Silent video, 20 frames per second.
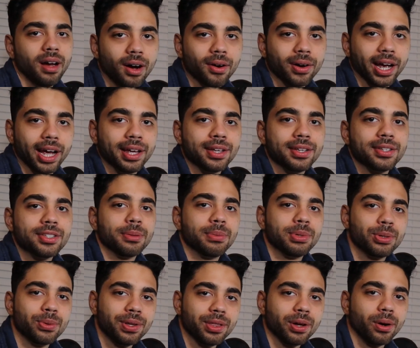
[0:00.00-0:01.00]
Okay, so
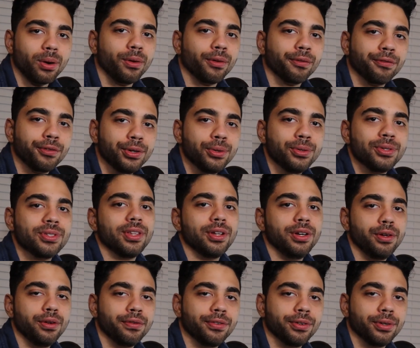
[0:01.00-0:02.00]
between the old foods, the
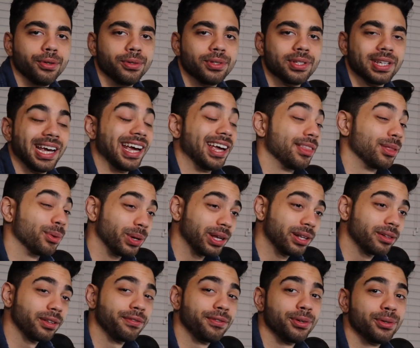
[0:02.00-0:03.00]
new foods, and the
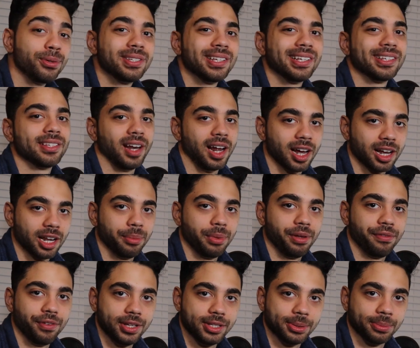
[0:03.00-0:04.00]
weekly foods, it's not going to
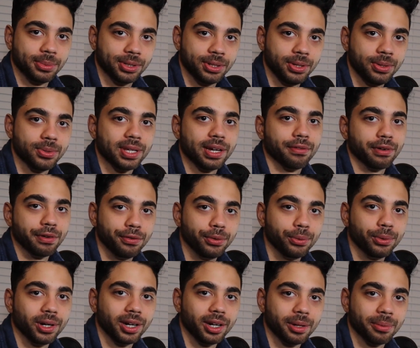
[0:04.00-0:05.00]
be feasible to use every
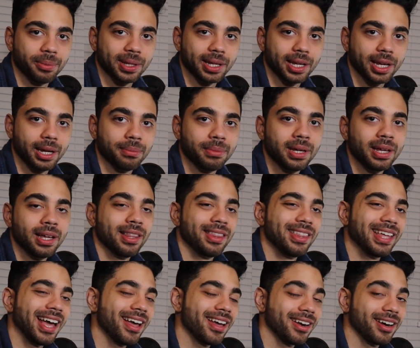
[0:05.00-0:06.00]
food item in the game.
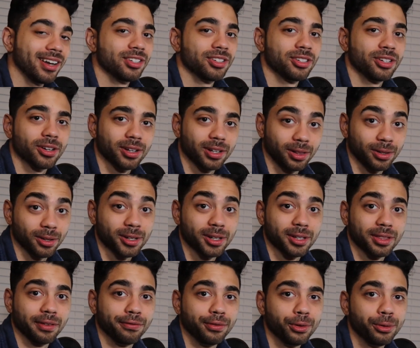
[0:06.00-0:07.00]
That and I just took a look
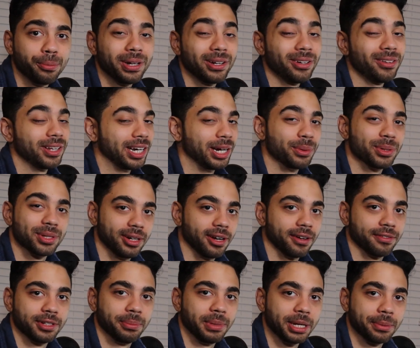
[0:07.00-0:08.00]
at the food bill and it was
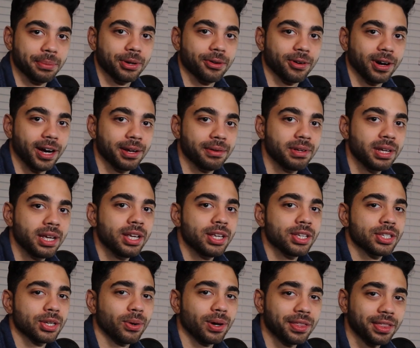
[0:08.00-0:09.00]
enough to make me cry.
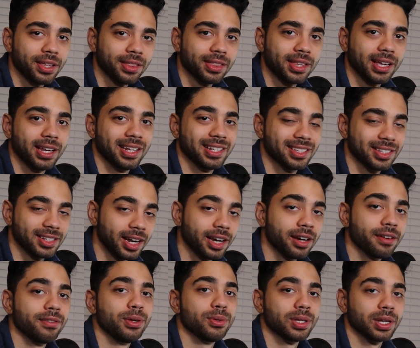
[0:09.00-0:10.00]
So I think that instead
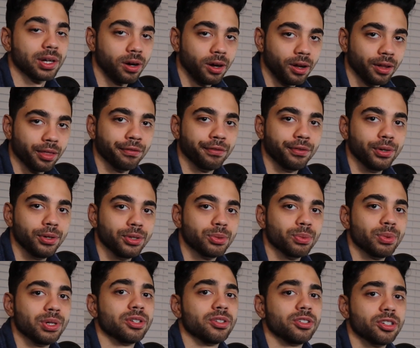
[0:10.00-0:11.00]
of using all the foods,
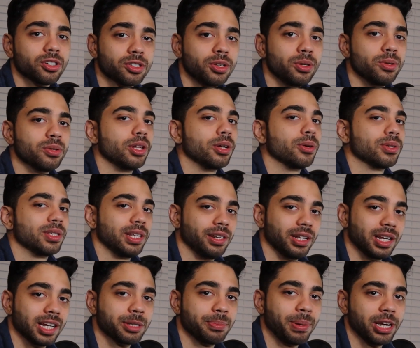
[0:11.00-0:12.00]
we should just use those in
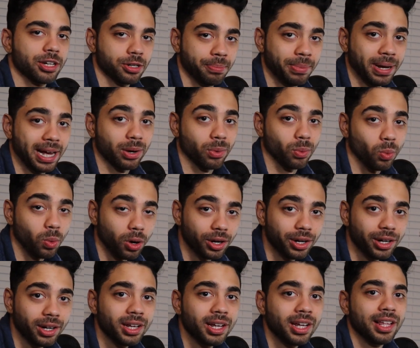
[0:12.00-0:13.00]
Expansion Pack
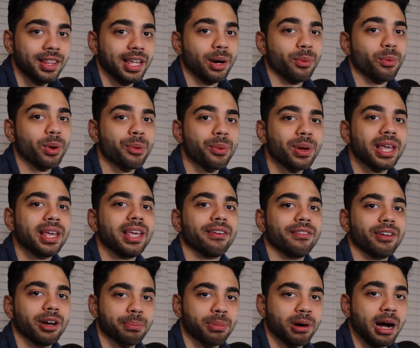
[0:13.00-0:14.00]
1. That way we can give
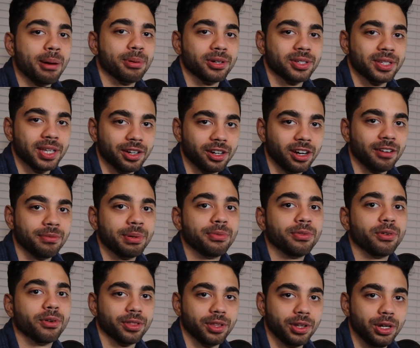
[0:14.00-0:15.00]
it a proper send-off
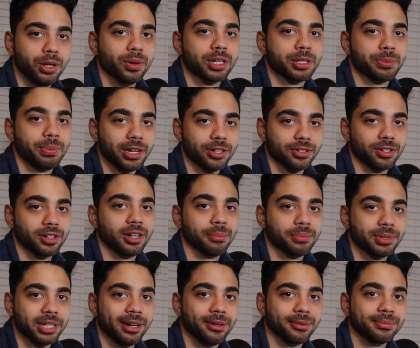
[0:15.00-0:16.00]
before the new expansion
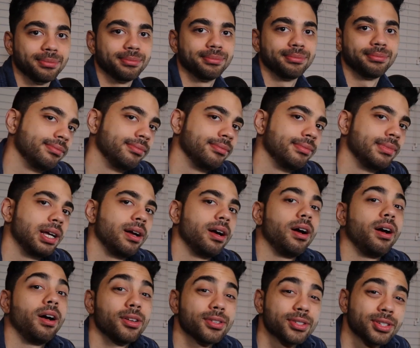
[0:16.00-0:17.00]
comes out.
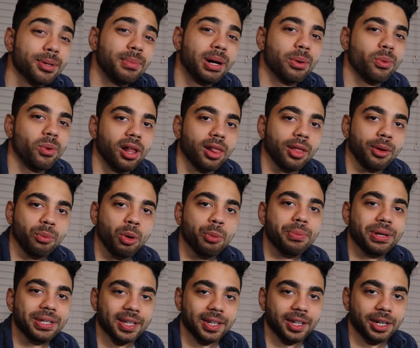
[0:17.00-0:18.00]
Also, my wallet won't
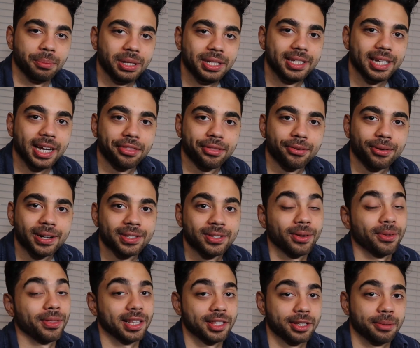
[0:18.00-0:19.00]
be sending me death threats,
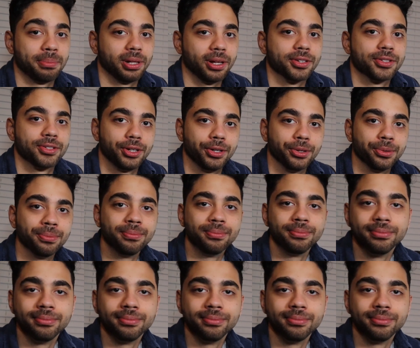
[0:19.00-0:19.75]
so that's a plus too.